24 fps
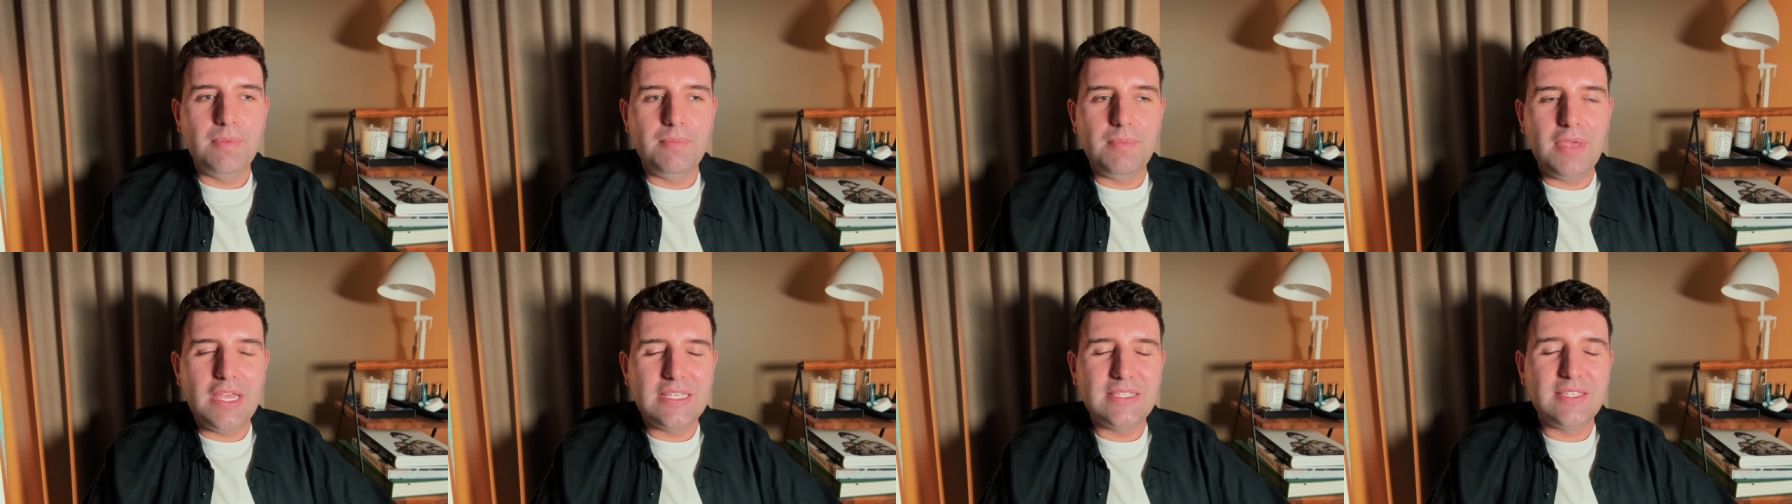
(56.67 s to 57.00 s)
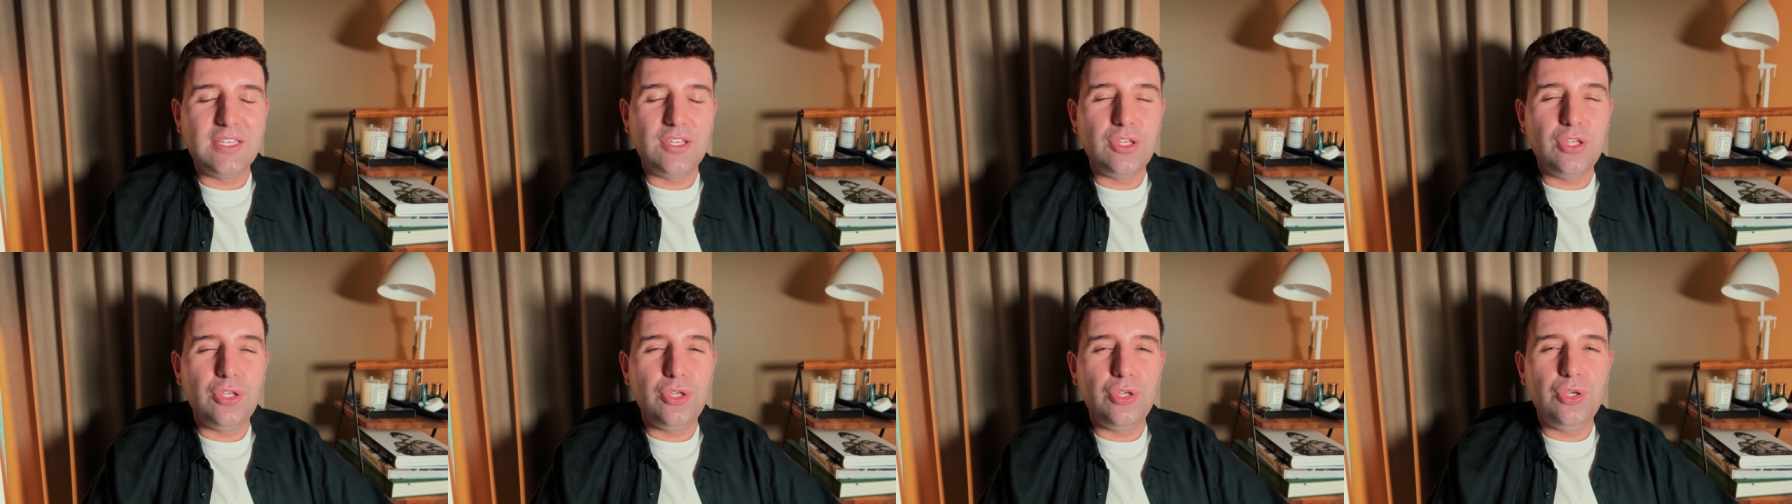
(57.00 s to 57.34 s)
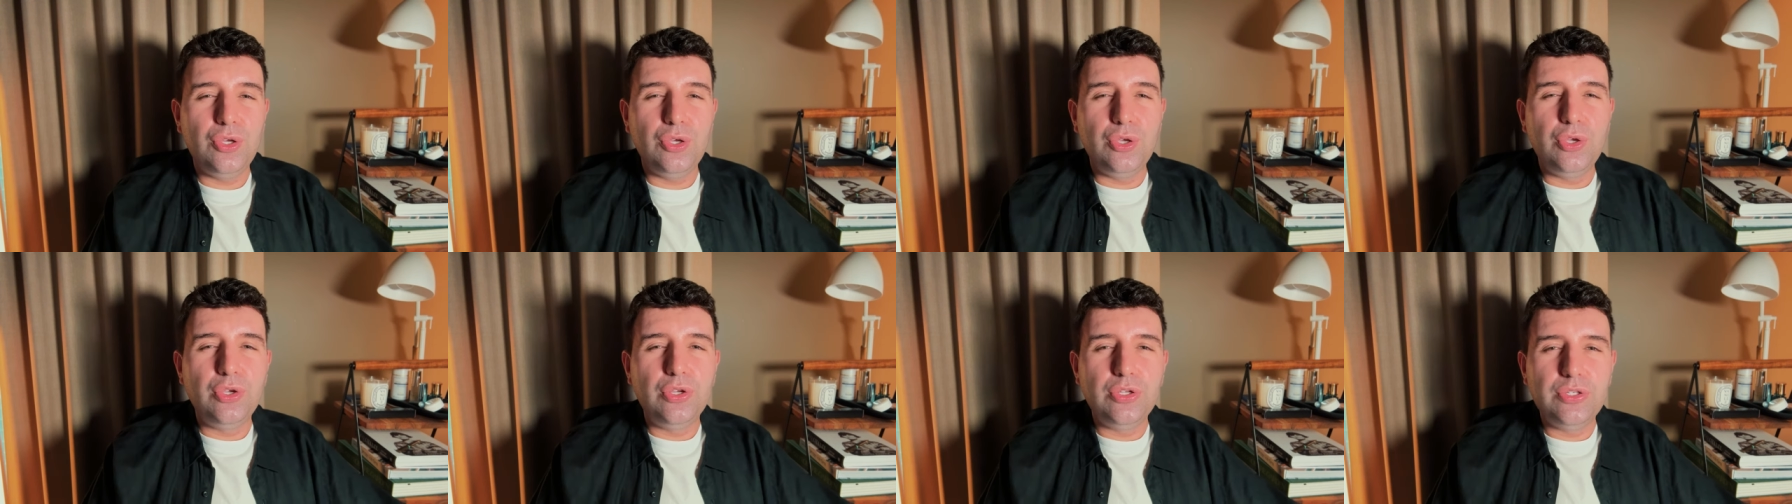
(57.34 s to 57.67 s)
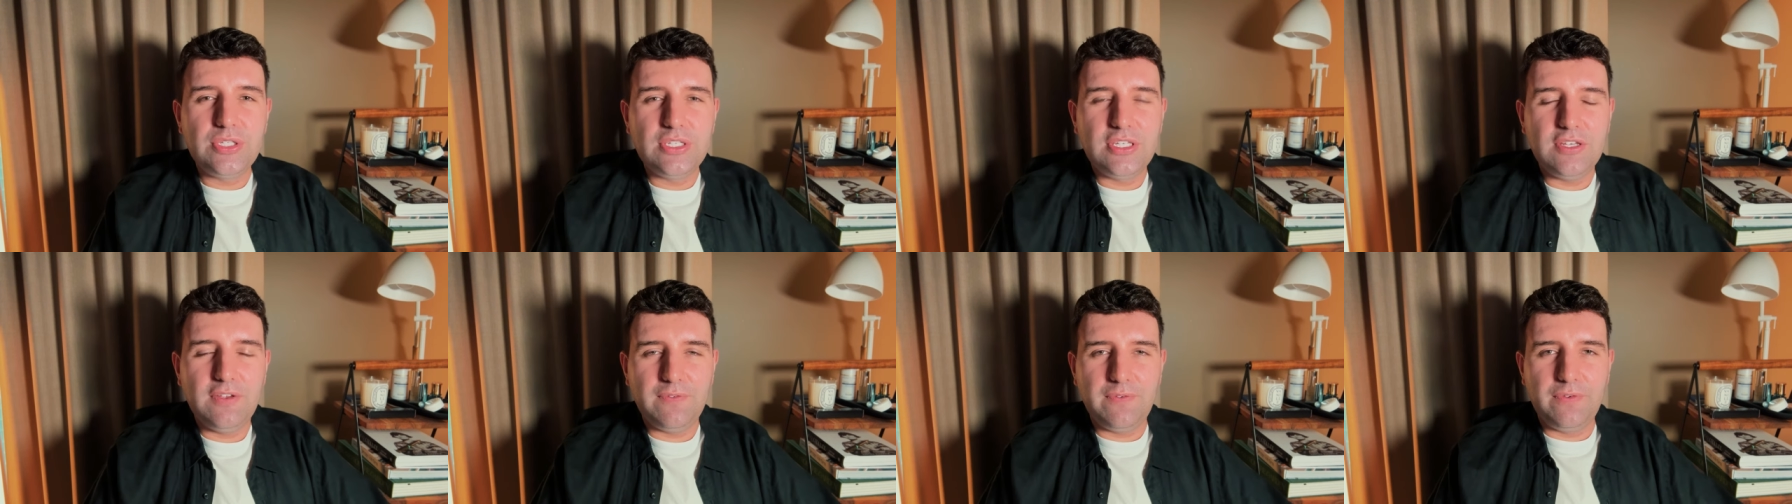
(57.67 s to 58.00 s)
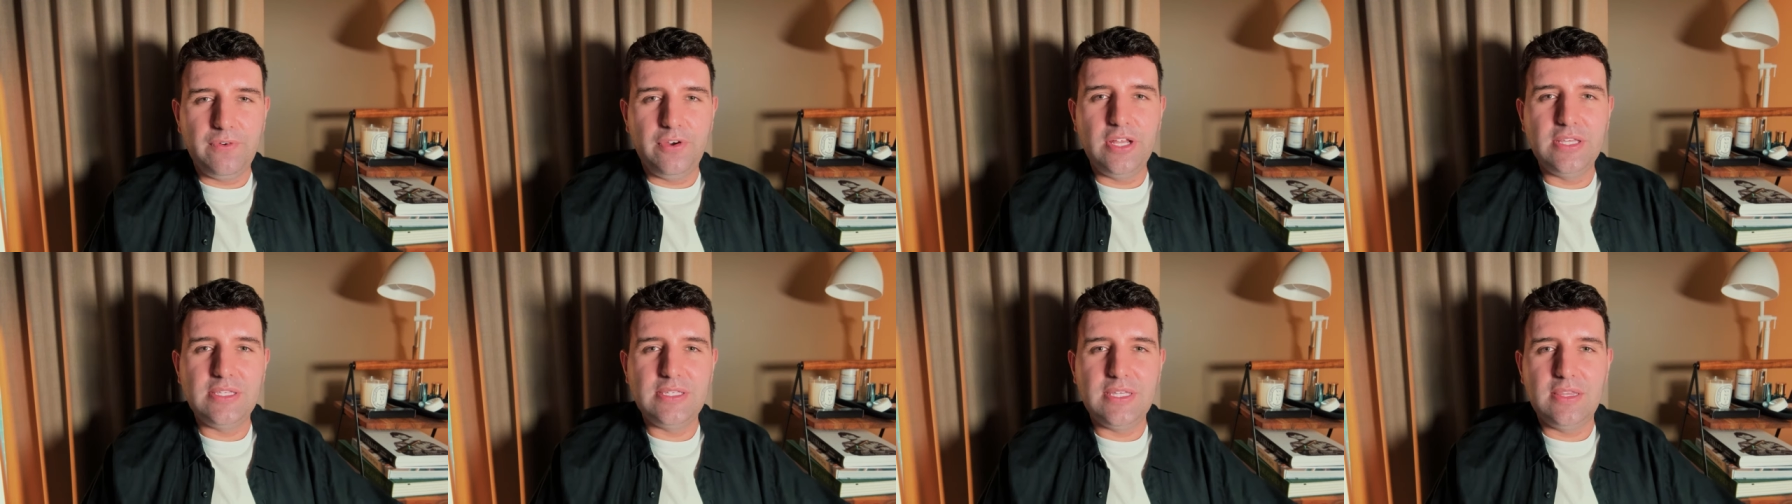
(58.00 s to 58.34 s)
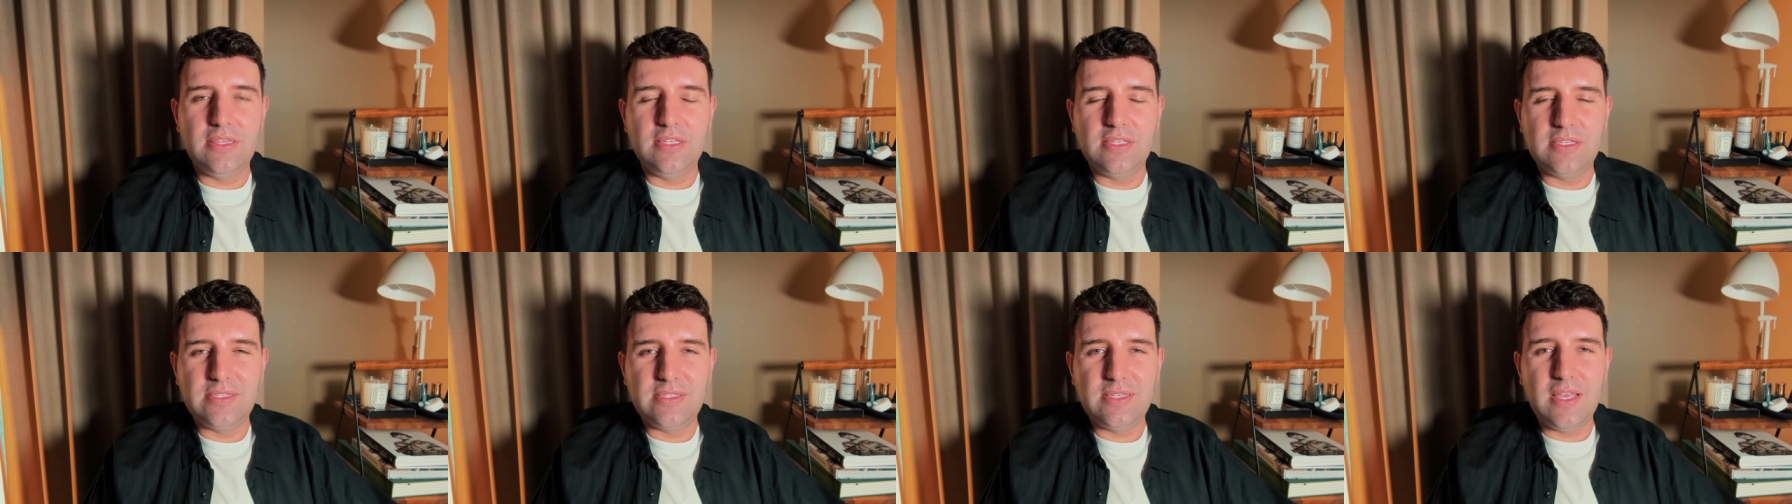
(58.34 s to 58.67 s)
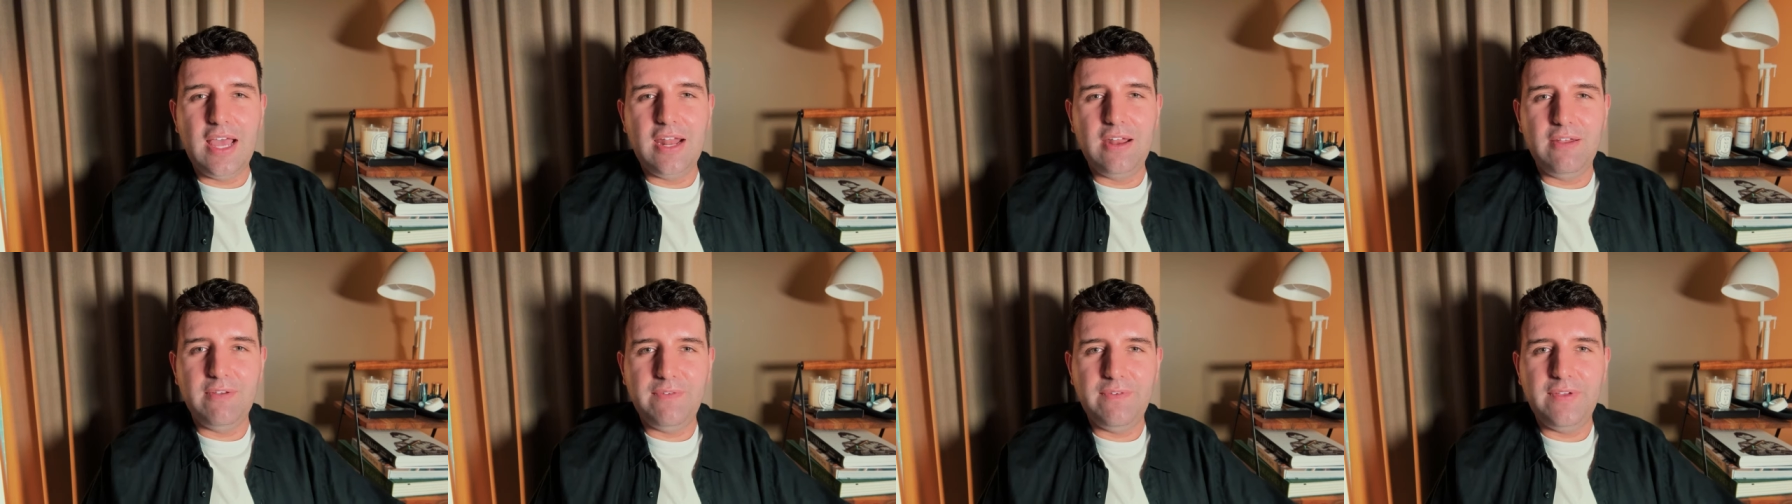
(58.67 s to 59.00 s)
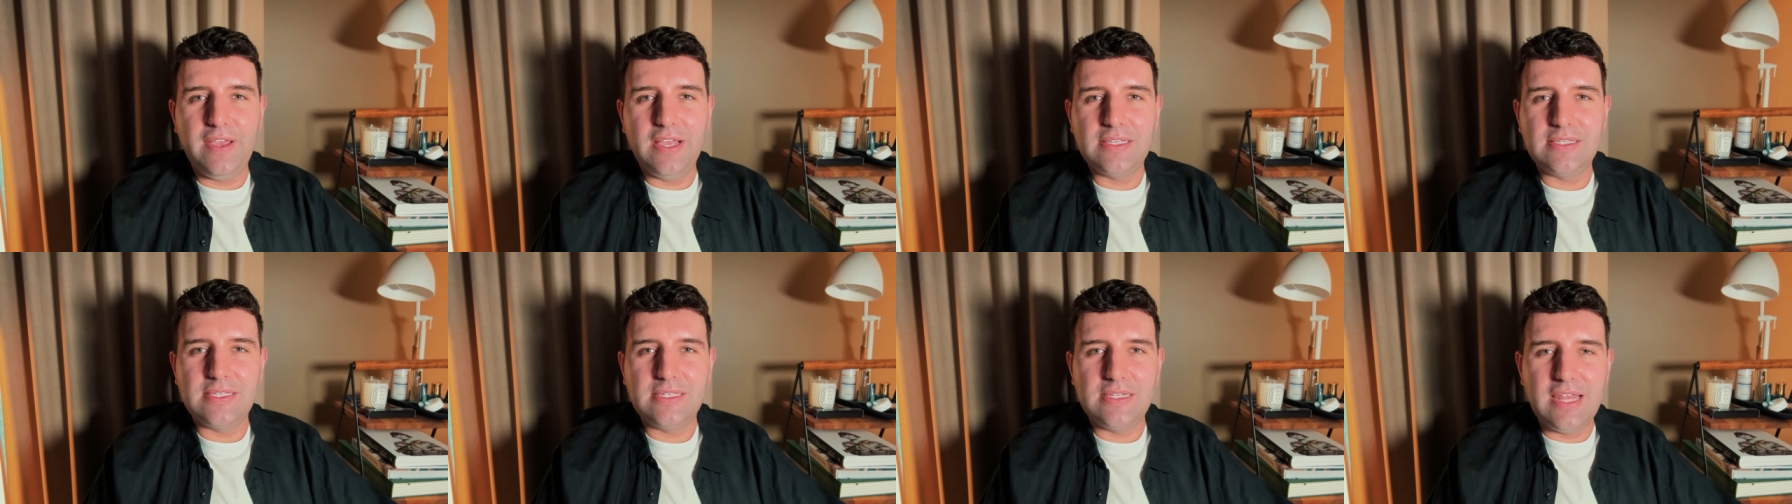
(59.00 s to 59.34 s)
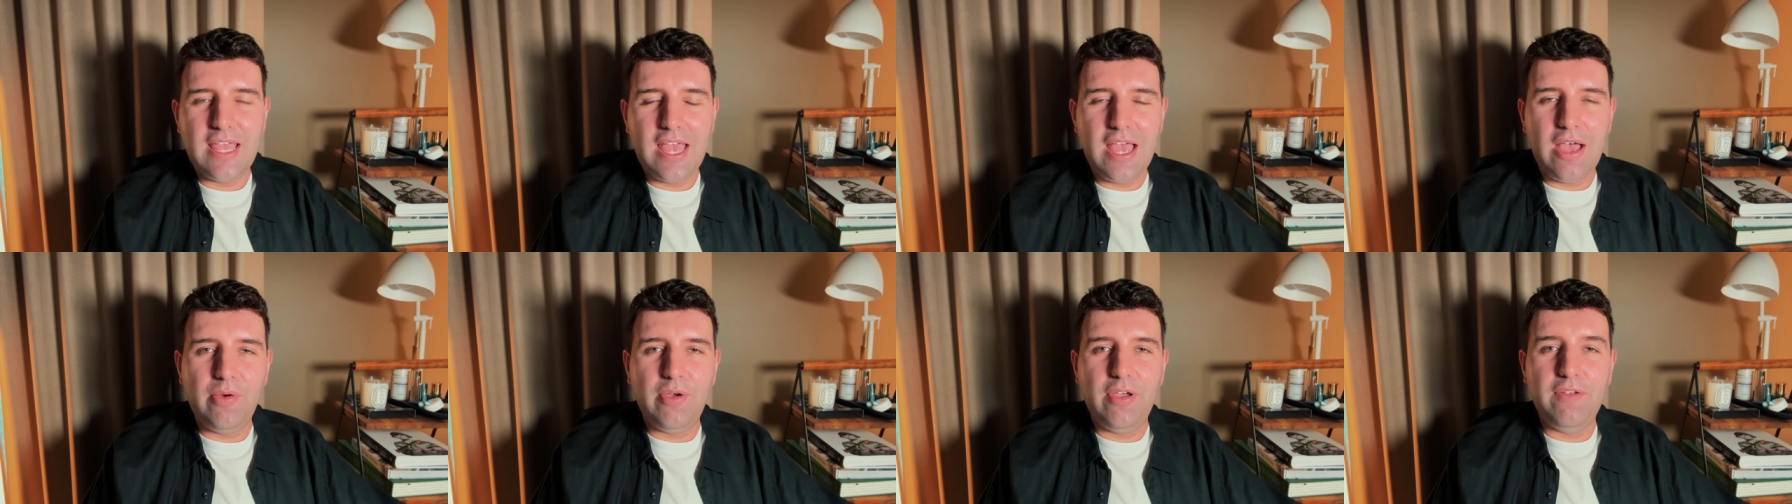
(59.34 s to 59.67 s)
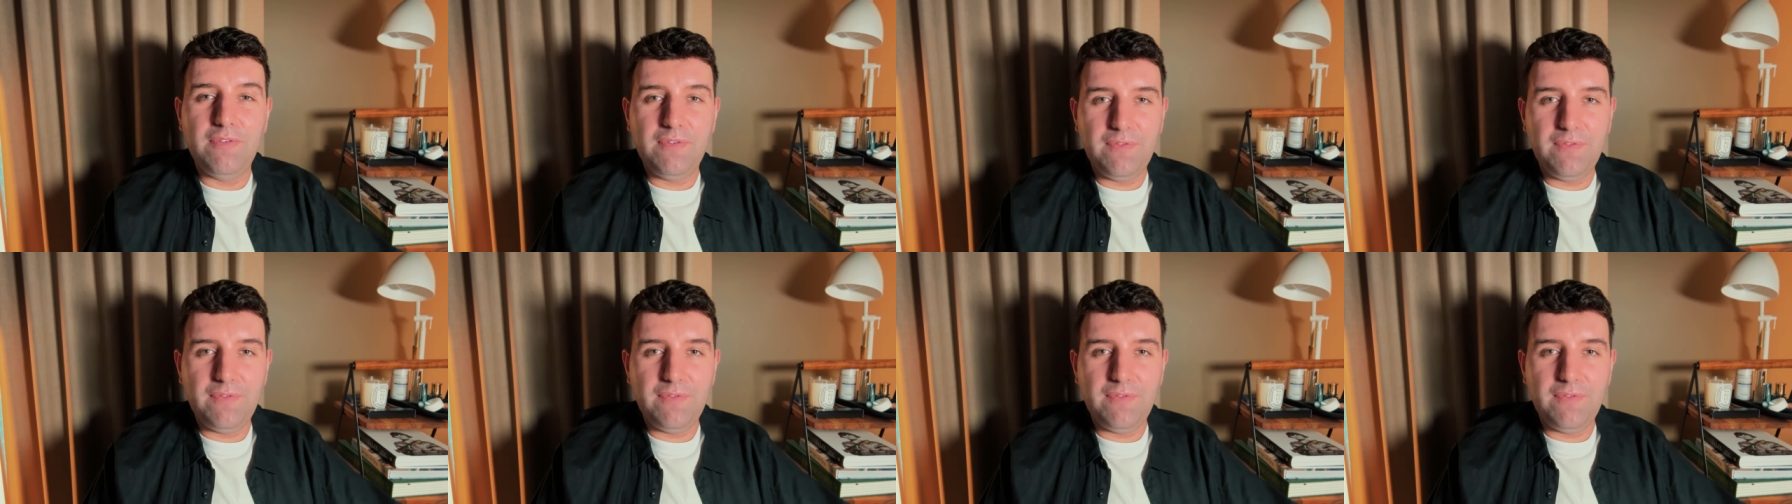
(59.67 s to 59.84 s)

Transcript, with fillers: makes a huge difference in the side effects and how it